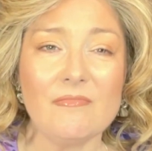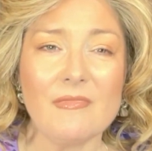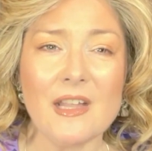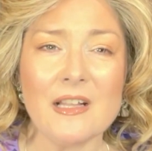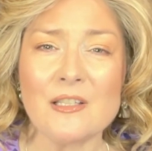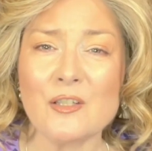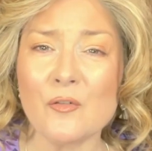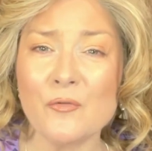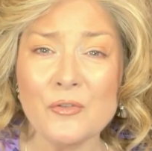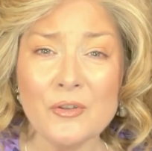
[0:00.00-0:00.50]

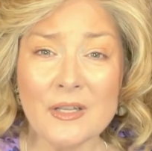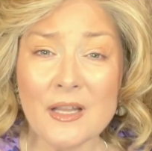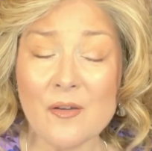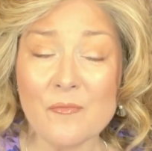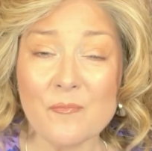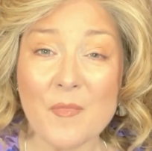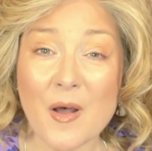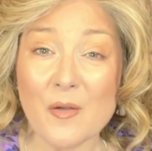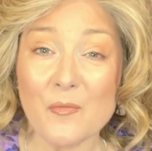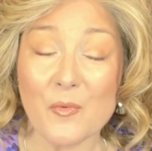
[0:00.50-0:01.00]
So if you love
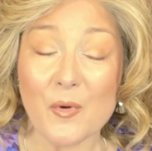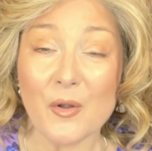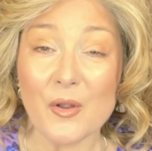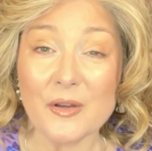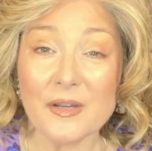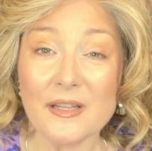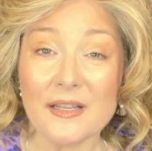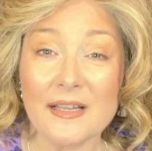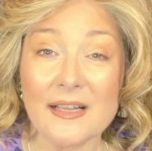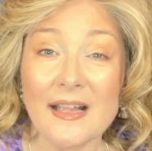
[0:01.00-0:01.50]
my
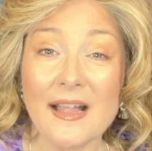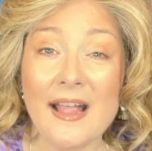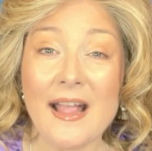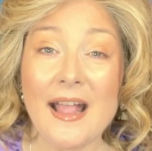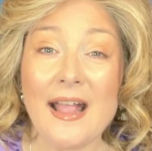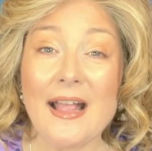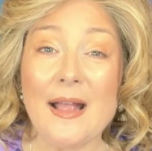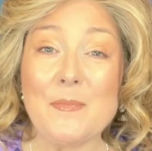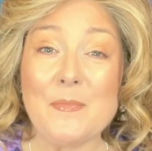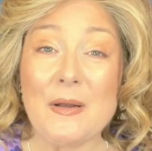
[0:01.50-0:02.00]
work,
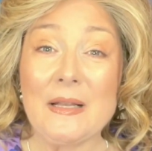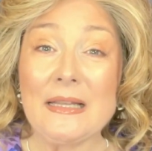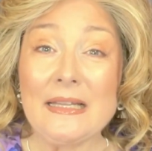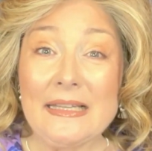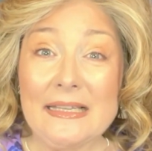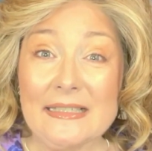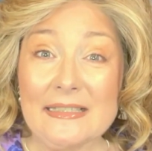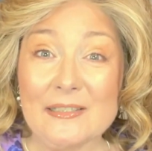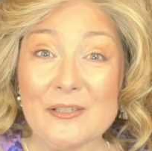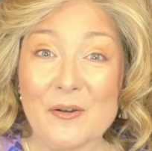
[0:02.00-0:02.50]

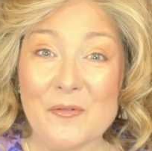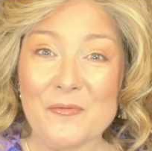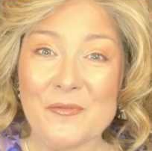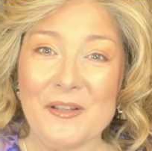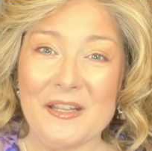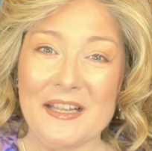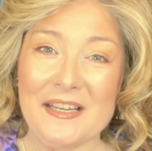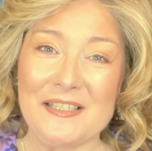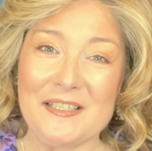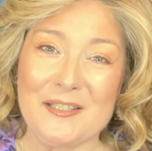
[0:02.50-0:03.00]
please don't
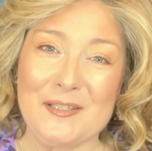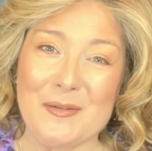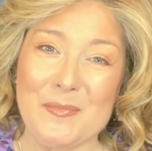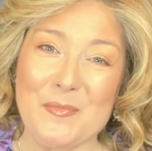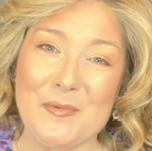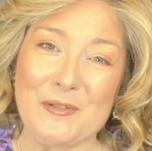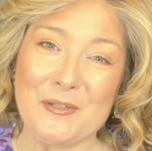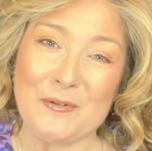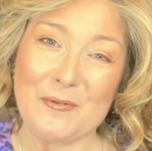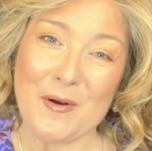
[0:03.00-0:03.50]
forget to
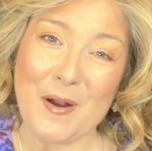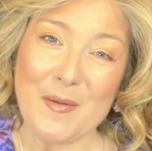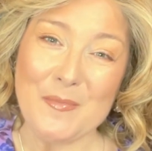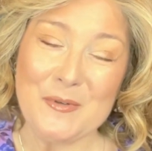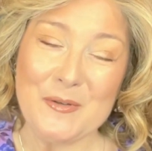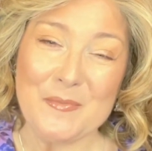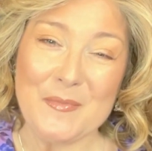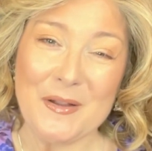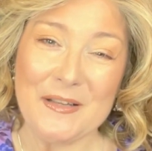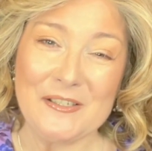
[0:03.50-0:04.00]
subscribe
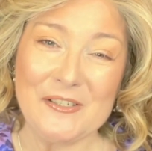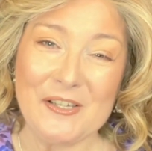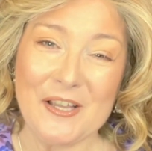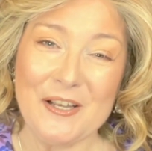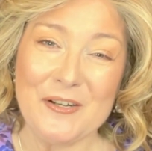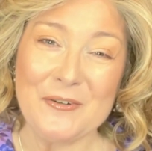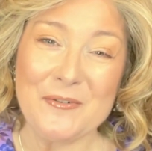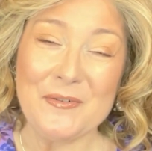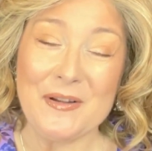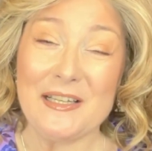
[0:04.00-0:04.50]
to my
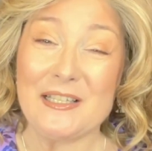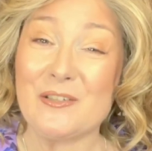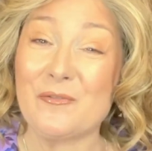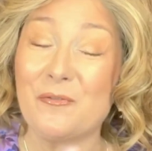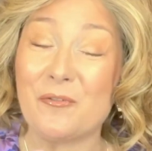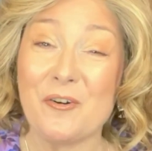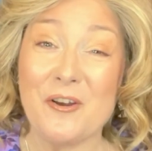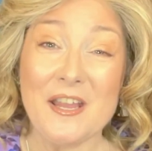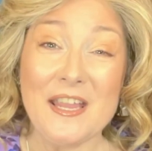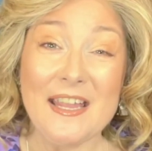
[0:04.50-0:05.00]
channel. It's
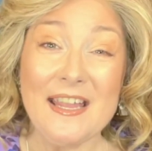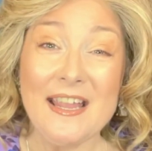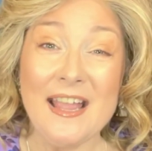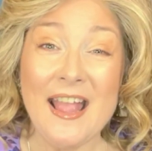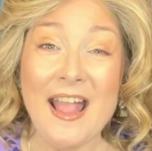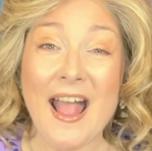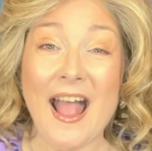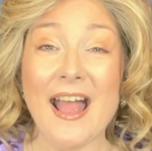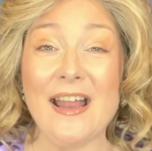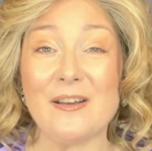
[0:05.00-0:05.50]
free
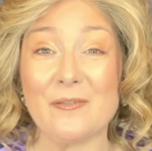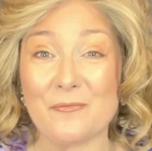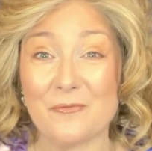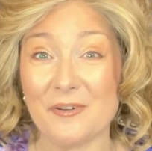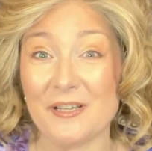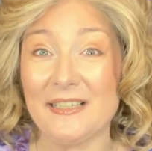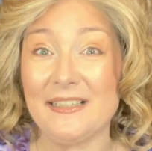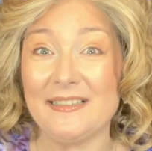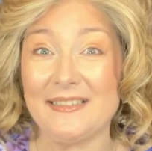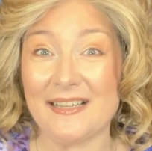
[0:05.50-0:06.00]
and it
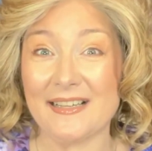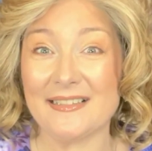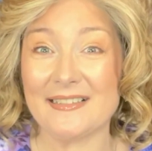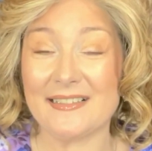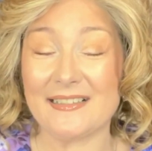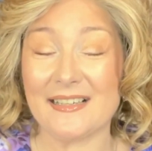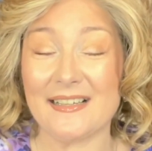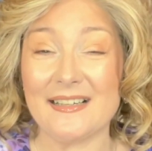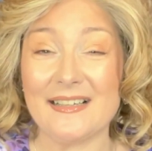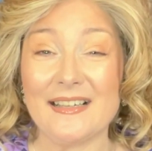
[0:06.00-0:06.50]
really does
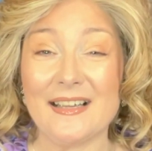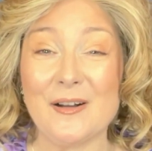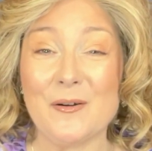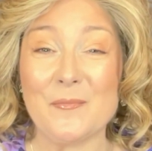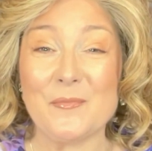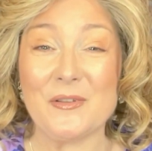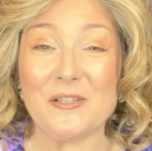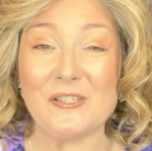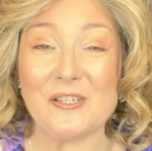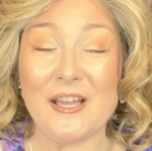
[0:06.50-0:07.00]
uh,
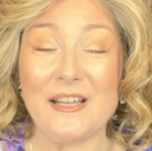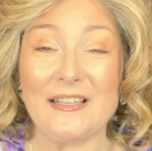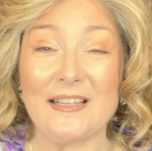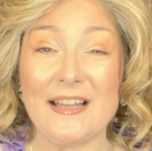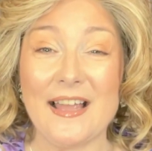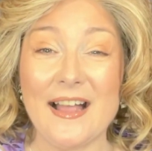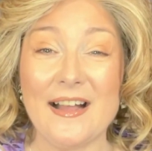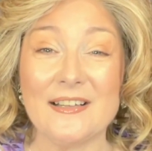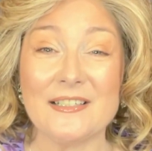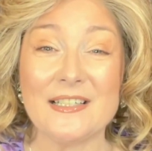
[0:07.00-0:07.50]
help the channel
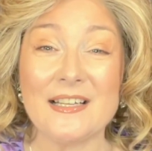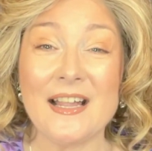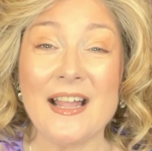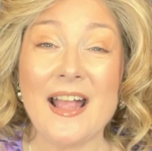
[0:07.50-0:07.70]
out.